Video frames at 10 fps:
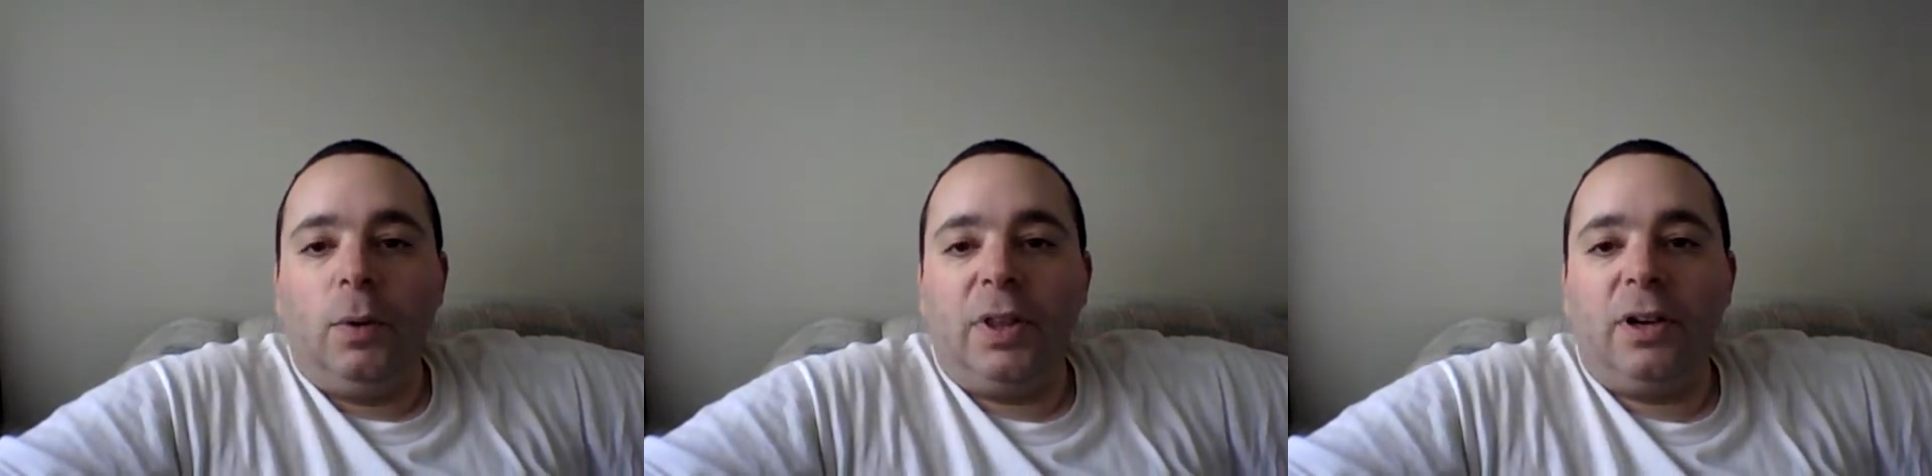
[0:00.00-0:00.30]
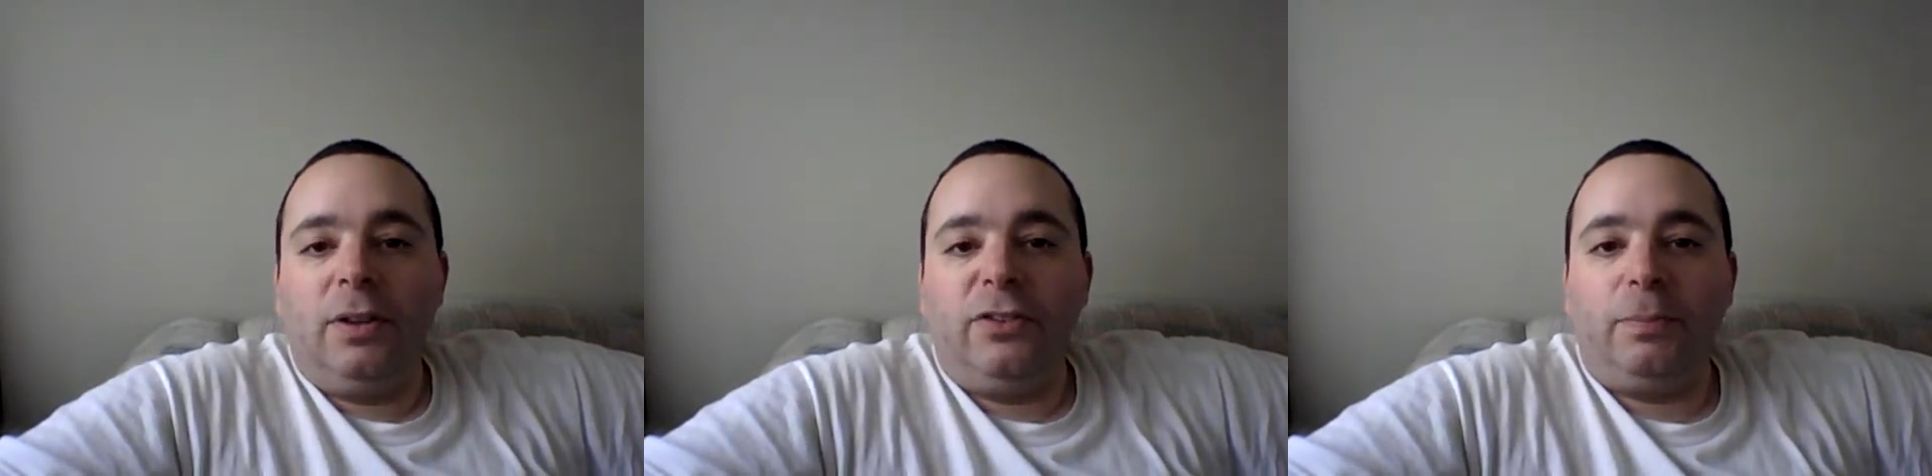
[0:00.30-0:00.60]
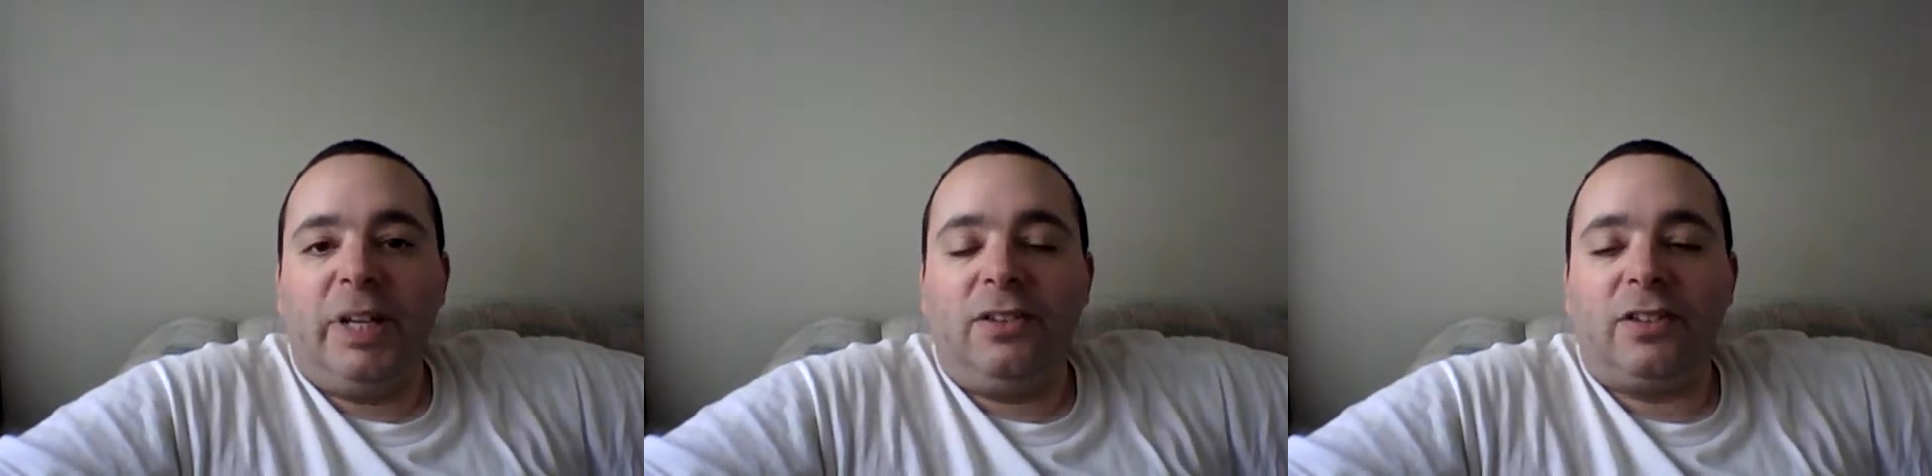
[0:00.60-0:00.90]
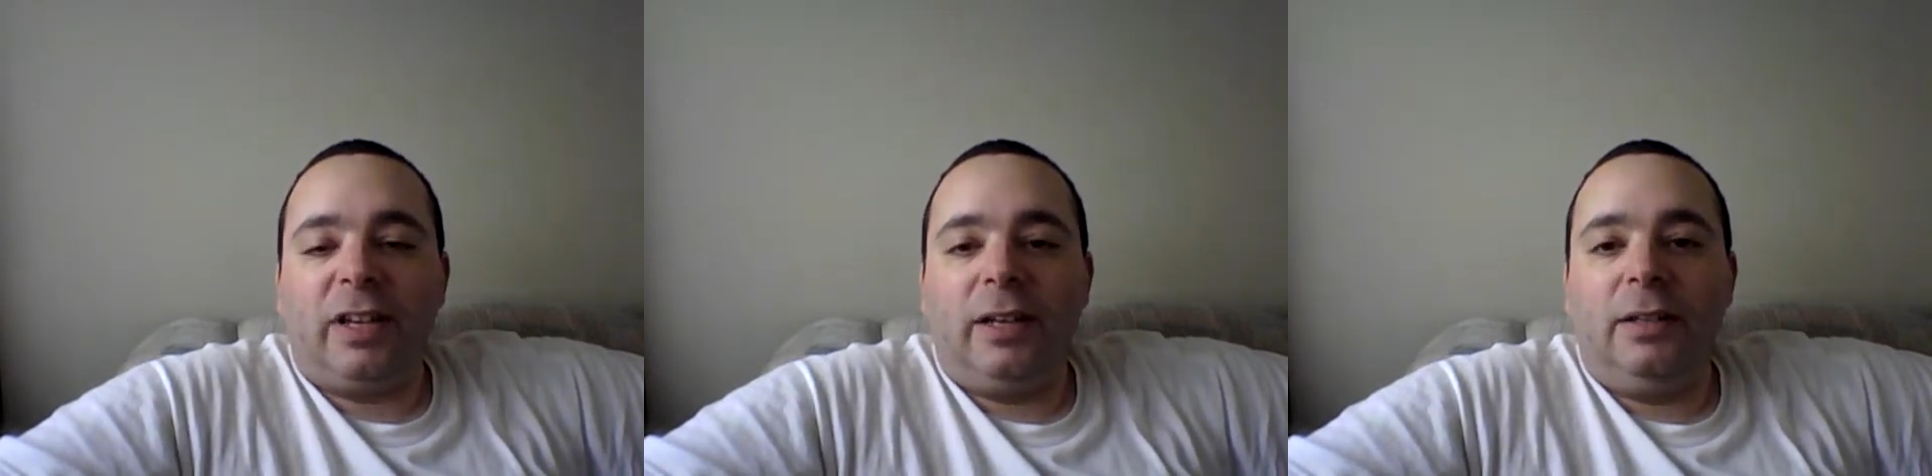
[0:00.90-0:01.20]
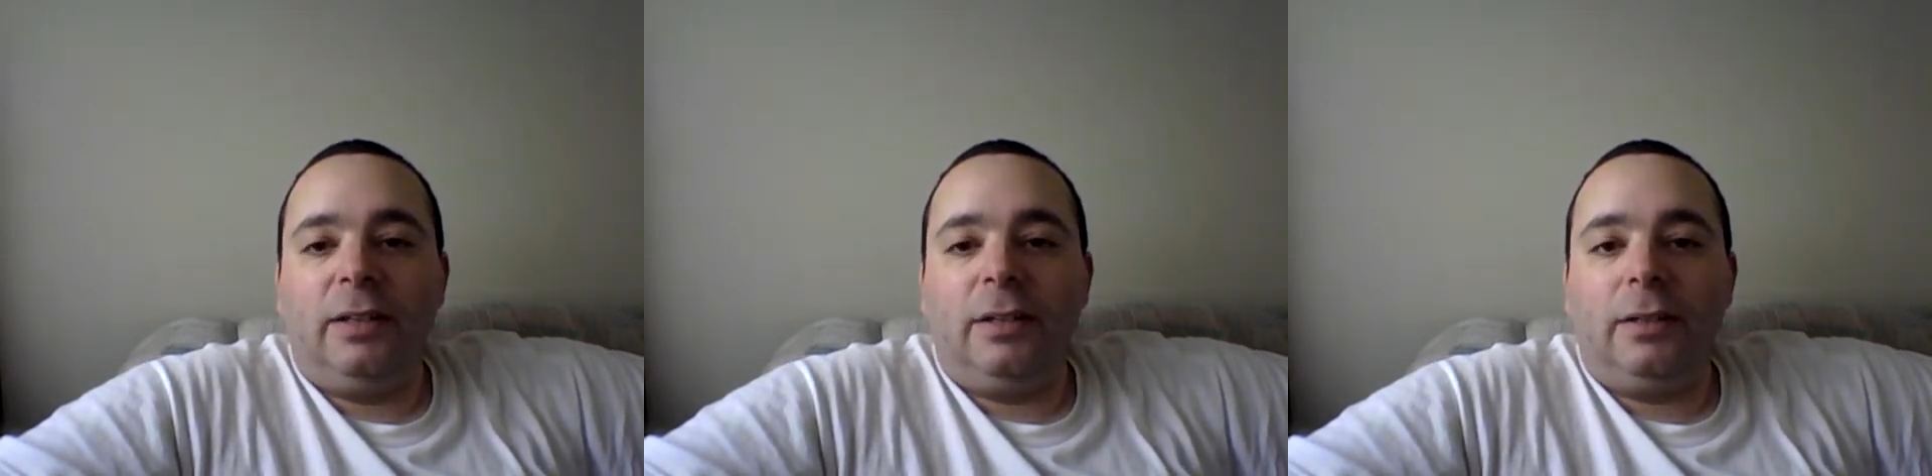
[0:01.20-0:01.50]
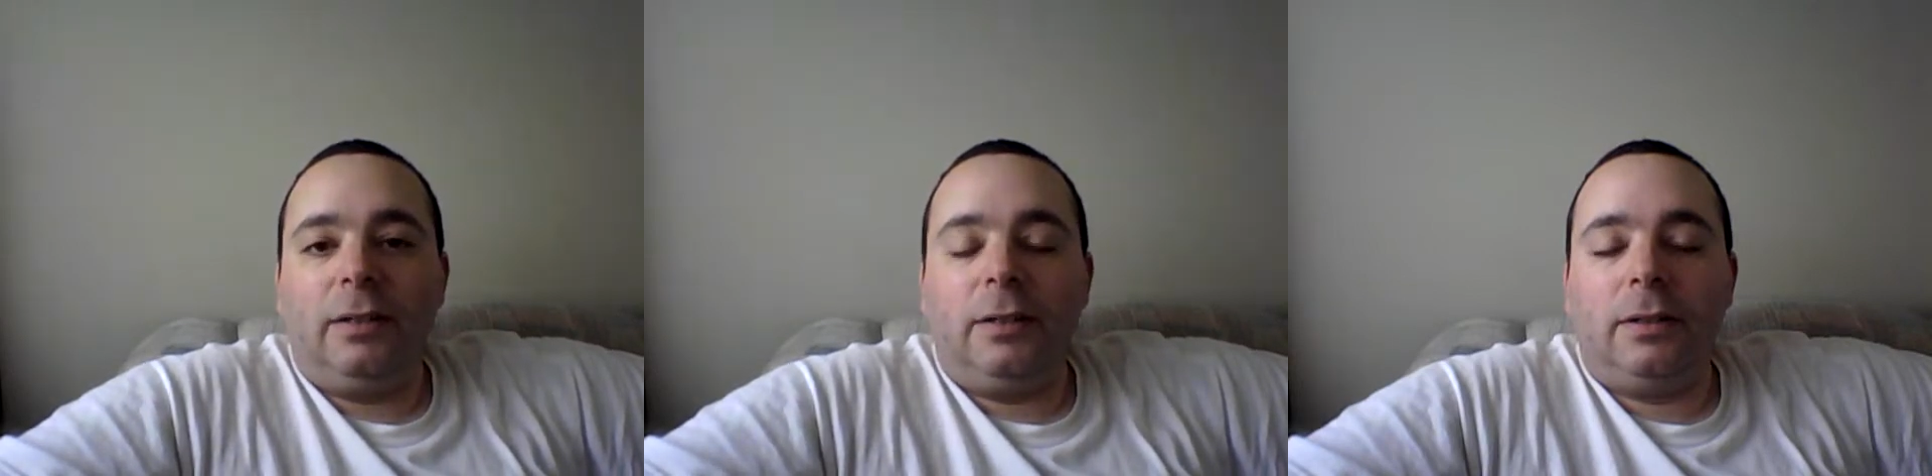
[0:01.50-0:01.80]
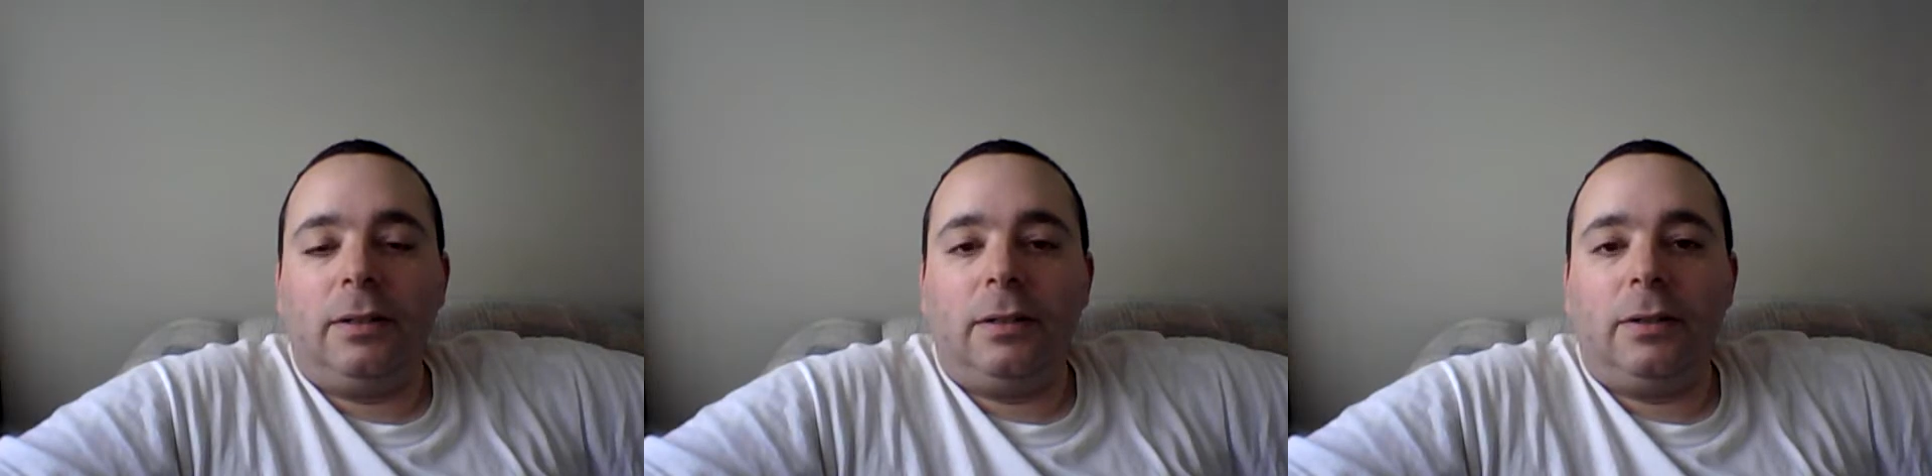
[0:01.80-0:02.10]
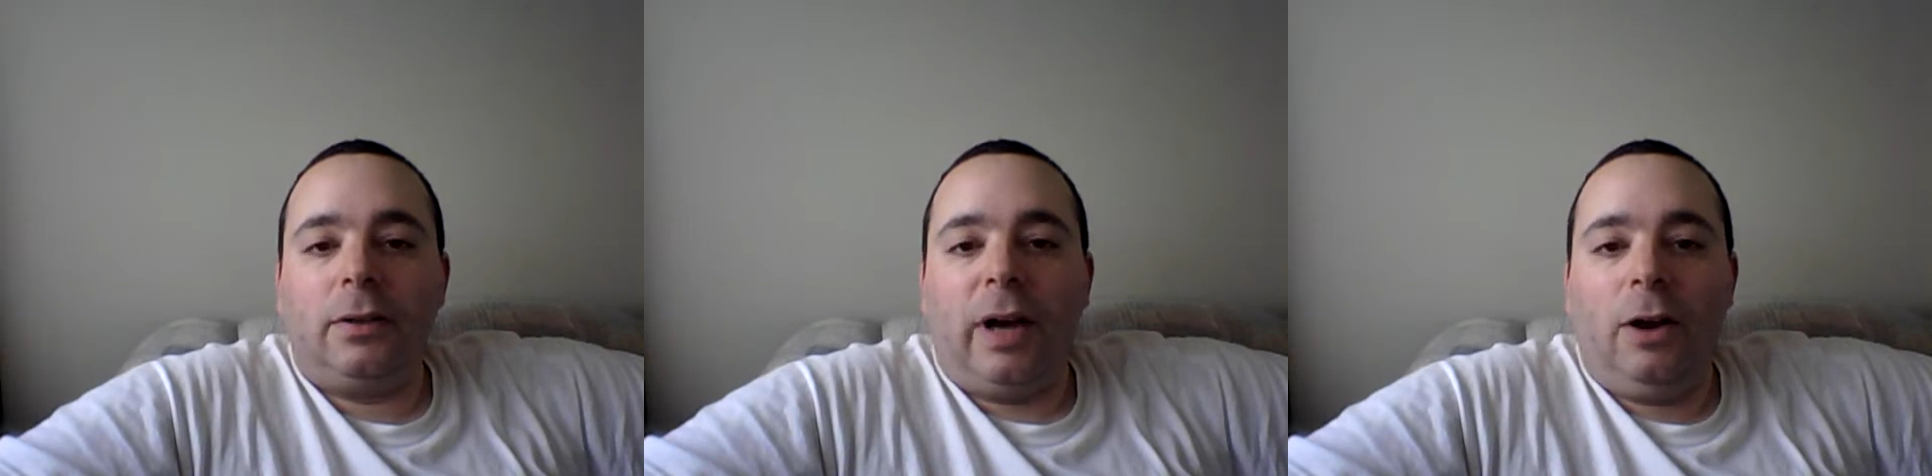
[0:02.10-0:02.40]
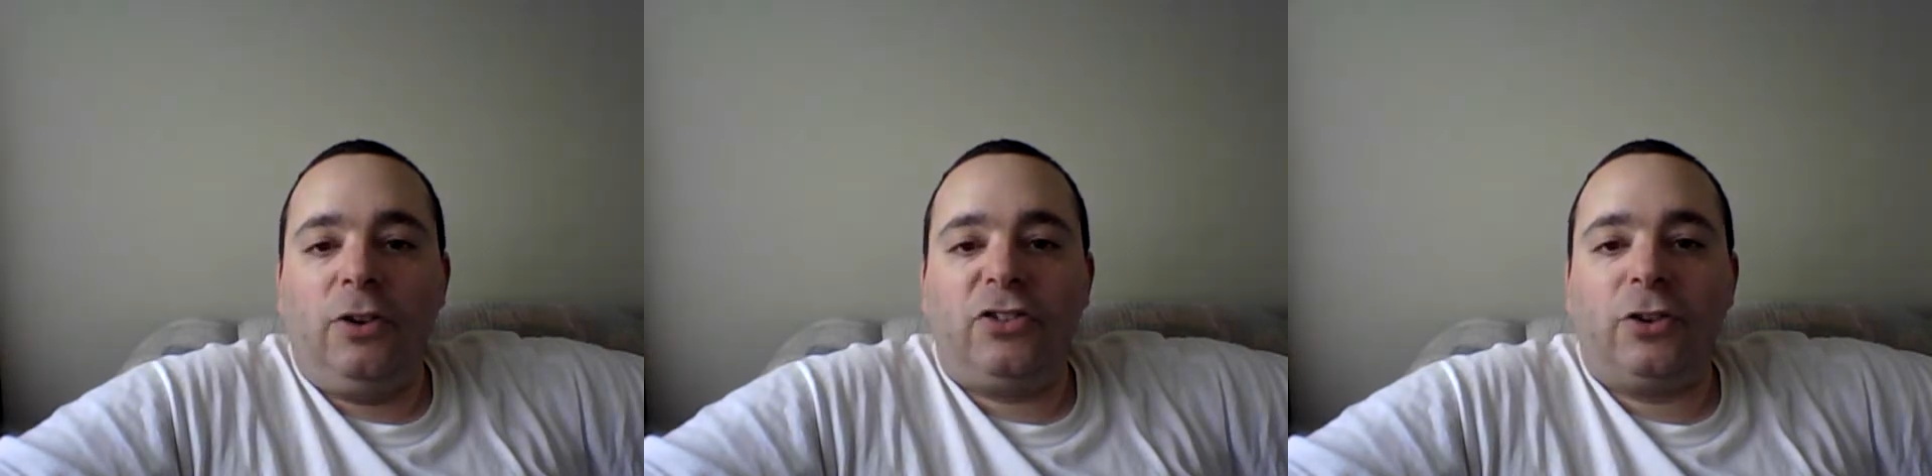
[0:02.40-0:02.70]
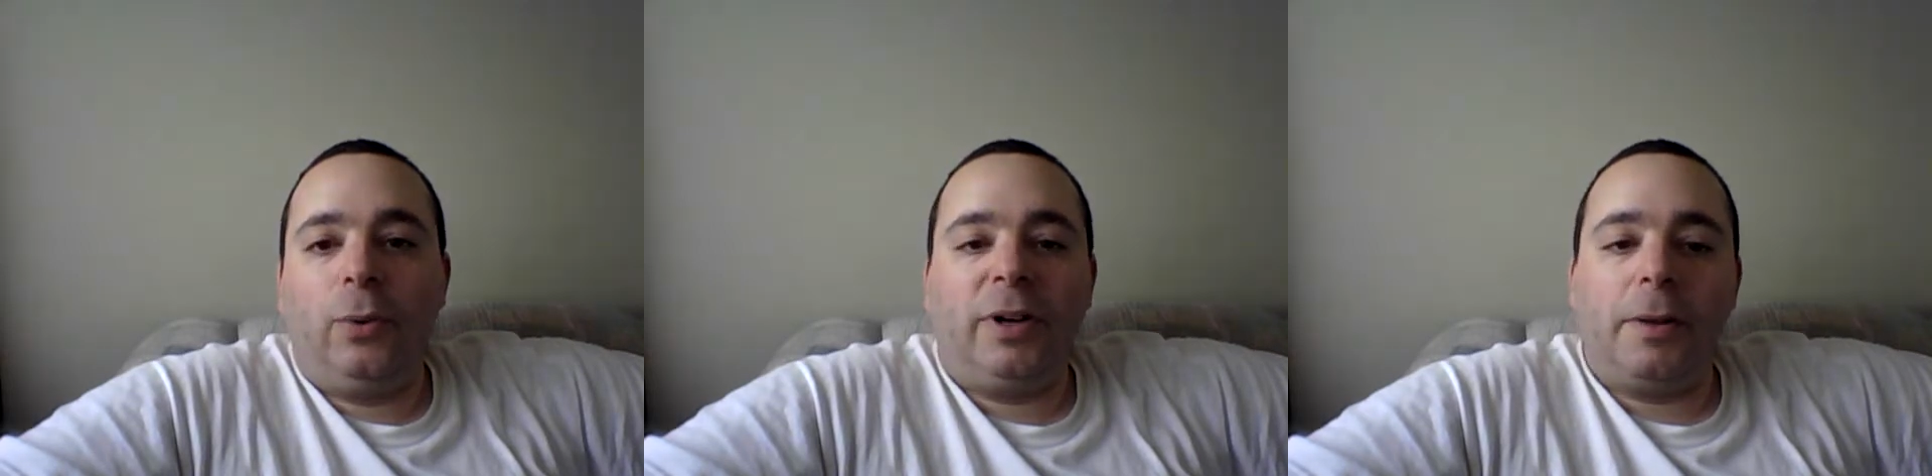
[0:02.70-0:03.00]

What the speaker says: With all this being said, I also want